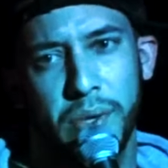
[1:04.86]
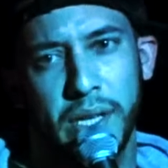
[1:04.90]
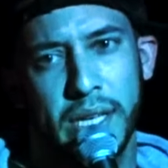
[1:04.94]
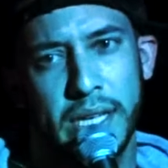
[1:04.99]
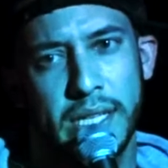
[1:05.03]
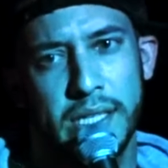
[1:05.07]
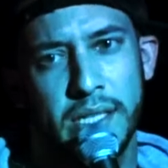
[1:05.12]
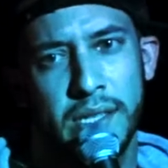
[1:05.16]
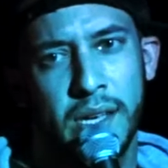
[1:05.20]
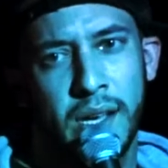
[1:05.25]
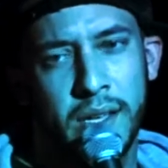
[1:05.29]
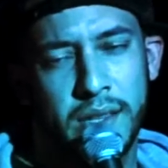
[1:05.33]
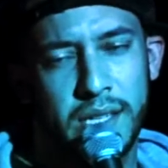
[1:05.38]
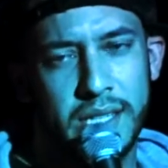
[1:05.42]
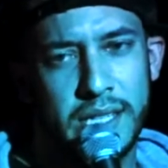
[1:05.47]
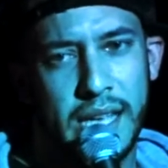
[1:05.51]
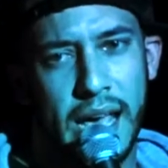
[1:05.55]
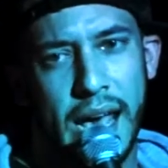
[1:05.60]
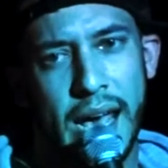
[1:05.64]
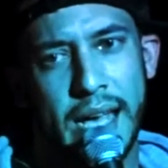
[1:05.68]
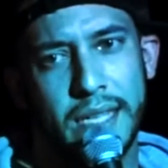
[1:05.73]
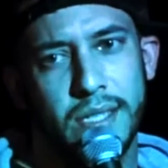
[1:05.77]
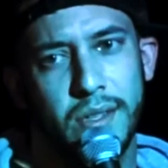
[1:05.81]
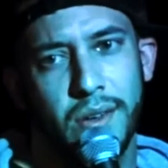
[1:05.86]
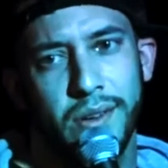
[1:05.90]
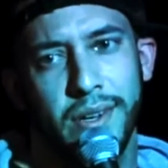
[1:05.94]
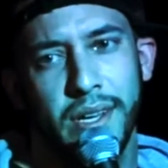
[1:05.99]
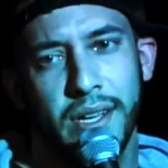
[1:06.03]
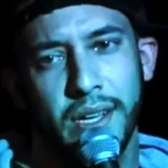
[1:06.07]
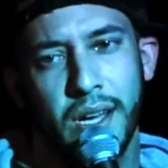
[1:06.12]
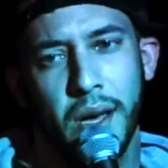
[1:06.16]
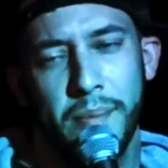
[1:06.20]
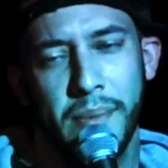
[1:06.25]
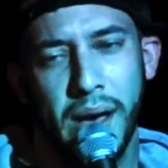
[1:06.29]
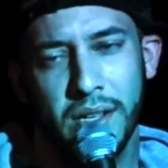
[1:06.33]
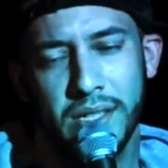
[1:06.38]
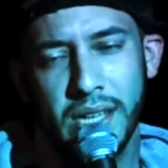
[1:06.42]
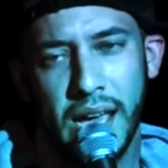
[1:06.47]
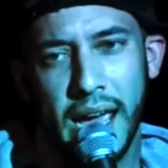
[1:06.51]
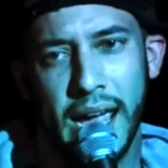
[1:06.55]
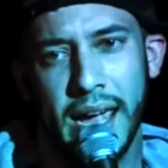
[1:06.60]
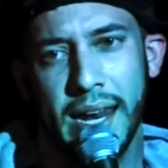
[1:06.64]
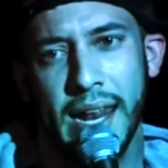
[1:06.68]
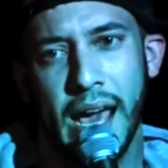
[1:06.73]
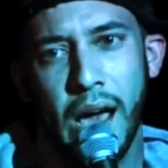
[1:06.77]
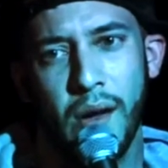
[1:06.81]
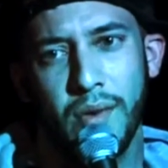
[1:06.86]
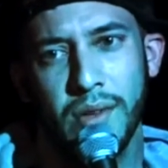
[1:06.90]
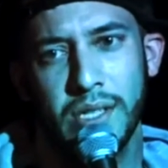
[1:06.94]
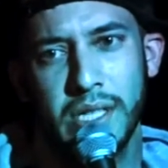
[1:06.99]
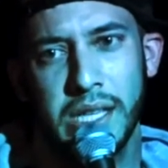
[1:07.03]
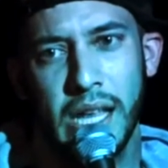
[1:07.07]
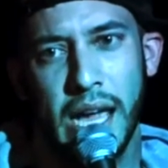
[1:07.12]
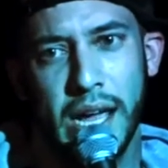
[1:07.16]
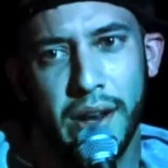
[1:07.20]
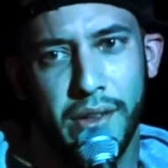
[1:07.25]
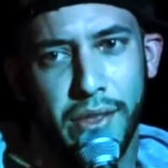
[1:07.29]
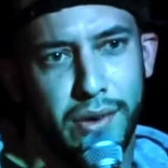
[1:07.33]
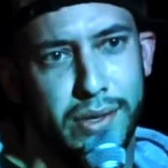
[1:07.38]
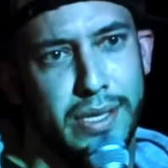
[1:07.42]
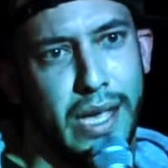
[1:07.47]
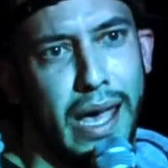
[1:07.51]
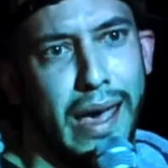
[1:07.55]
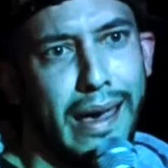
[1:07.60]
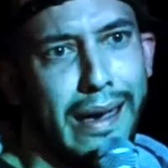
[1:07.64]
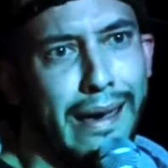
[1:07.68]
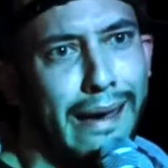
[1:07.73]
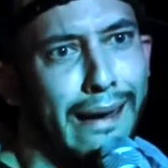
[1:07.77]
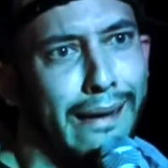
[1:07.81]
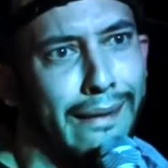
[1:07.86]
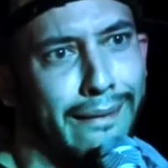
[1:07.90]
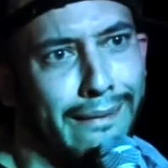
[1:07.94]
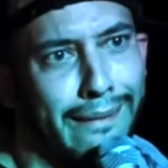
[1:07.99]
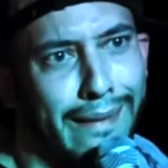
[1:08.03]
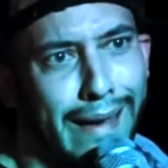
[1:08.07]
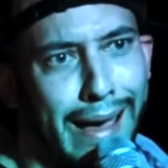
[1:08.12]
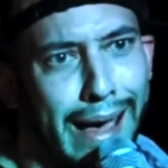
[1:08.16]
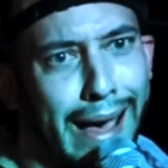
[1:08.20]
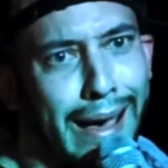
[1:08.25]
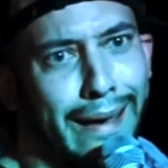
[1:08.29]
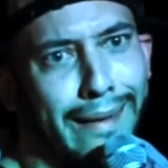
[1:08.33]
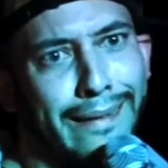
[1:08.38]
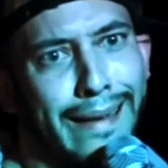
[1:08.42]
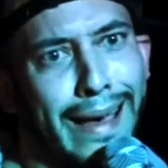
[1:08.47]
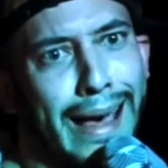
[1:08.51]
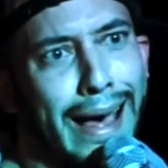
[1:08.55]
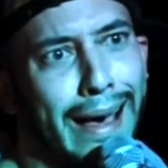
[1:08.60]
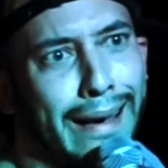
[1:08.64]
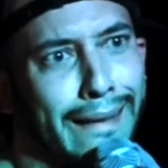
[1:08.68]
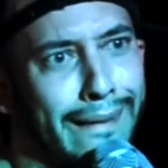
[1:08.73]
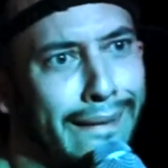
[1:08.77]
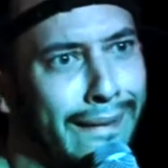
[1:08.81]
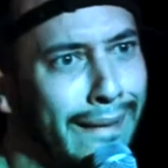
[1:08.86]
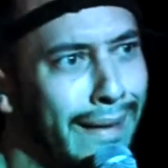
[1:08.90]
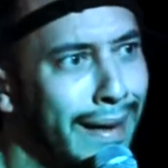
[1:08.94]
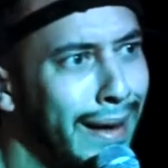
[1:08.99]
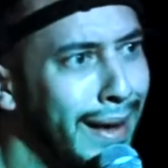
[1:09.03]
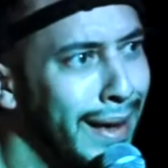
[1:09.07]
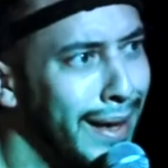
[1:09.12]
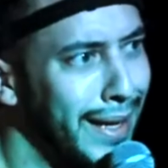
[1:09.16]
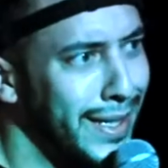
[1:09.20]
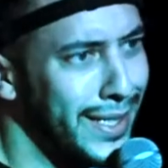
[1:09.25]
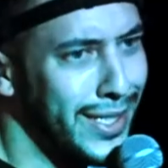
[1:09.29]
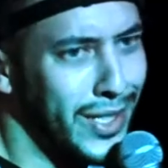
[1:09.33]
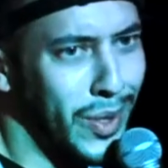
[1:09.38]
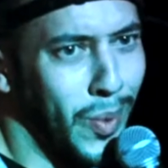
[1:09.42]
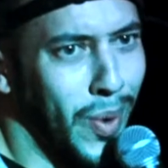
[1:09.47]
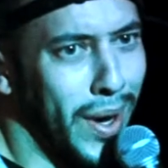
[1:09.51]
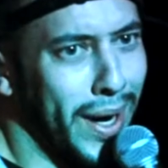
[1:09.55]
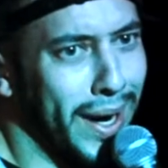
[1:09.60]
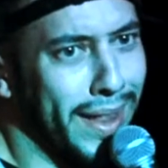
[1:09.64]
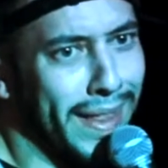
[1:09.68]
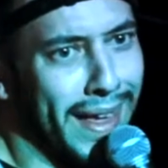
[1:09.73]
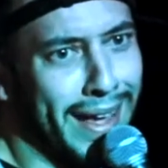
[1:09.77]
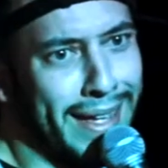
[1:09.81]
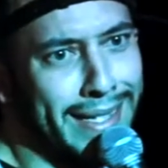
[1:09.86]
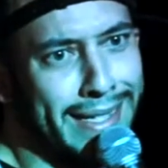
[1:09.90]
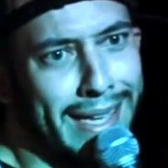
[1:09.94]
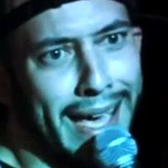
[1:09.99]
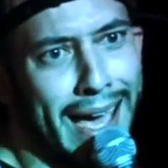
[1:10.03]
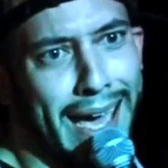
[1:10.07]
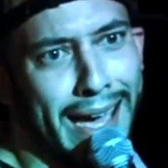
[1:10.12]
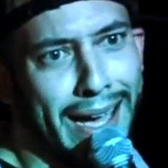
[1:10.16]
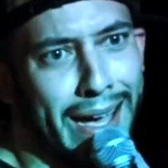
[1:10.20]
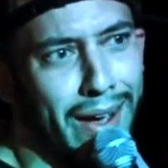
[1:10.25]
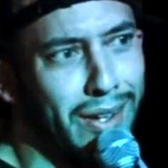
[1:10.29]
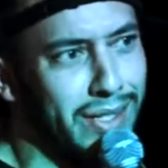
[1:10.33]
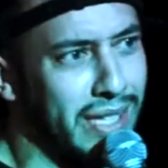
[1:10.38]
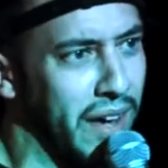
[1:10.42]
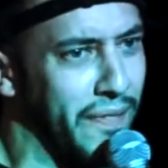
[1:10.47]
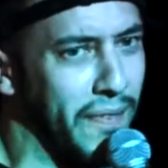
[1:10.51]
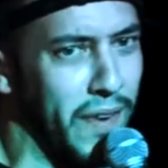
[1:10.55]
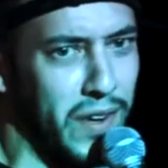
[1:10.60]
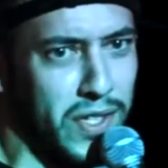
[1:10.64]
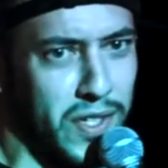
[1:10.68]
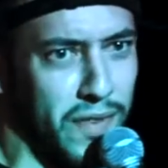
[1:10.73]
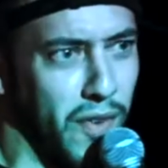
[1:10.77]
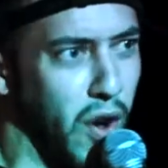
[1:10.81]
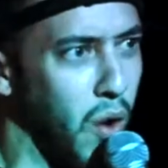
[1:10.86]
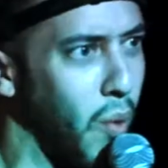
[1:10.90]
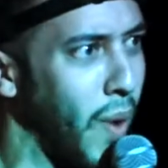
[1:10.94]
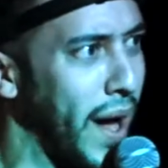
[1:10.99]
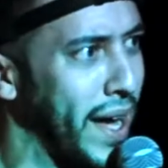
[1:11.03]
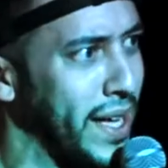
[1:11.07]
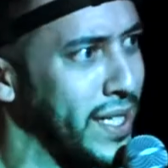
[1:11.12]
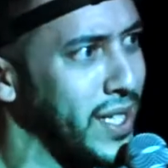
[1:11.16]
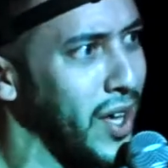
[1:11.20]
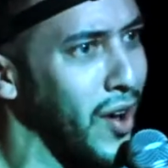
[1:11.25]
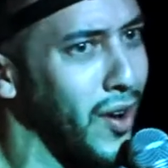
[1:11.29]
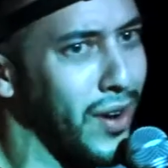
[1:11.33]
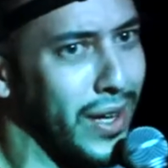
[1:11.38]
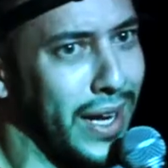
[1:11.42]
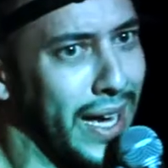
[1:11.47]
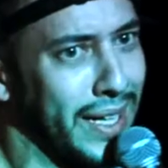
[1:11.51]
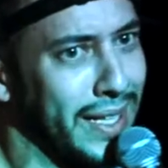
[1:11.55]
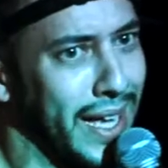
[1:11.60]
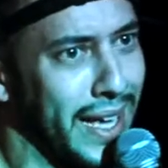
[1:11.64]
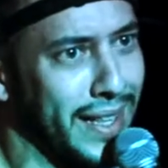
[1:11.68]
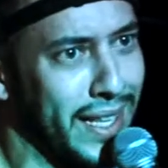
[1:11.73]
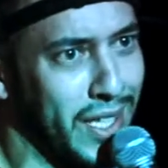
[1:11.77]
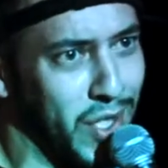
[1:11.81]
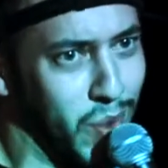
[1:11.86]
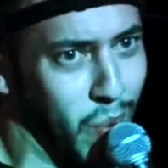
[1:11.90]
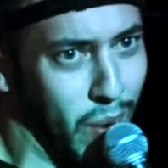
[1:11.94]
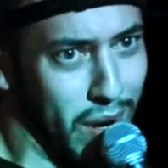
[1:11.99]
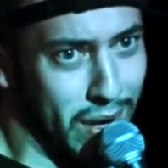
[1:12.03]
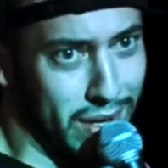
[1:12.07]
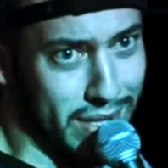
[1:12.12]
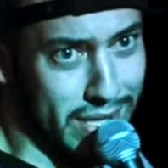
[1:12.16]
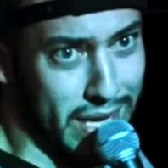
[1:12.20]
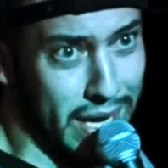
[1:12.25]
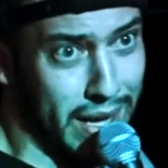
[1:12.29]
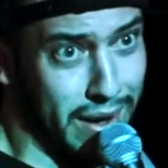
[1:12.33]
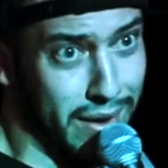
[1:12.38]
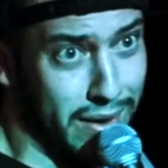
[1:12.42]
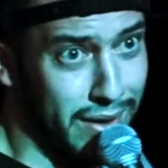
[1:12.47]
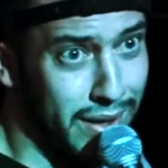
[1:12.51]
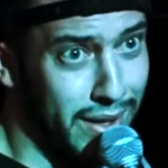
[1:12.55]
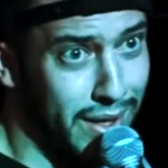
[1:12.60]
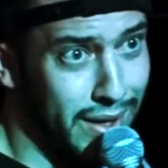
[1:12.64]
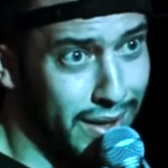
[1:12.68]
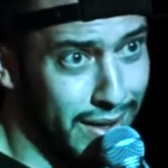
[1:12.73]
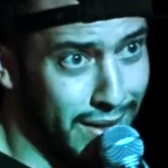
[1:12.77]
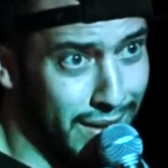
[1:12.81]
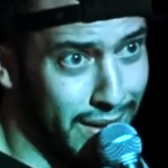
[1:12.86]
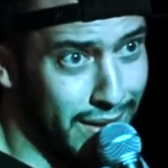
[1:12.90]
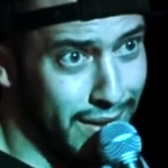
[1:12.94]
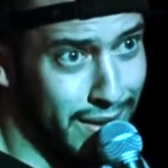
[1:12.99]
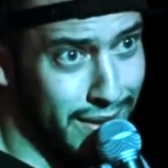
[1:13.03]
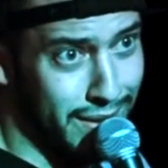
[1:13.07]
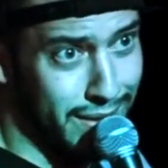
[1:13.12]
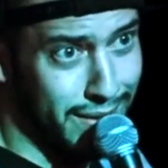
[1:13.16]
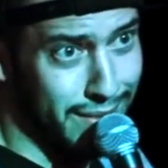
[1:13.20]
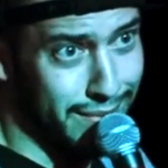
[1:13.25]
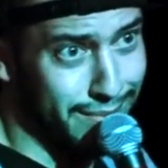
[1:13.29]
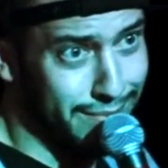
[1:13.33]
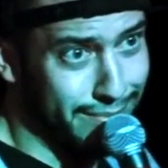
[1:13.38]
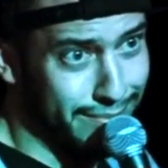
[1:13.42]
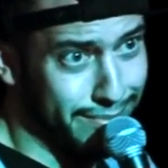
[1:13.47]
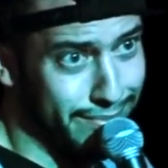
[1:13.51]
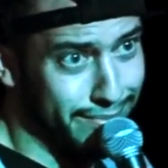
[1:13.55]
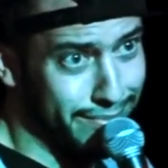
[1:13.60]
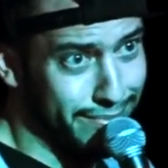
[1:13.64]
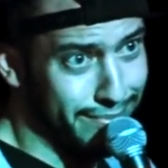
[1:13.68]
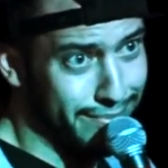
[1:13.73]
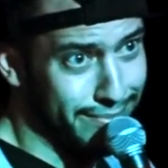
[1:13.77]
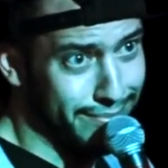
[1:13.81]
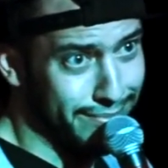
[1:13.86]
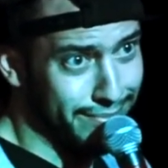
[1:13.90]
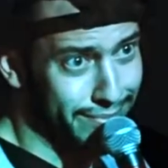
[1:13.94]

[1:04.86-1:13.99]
Police. They come out to eight hours later. They was like, ah, ah, ah. So what do they take? I was like, first of all, why are you talking like that? It's weird as hell.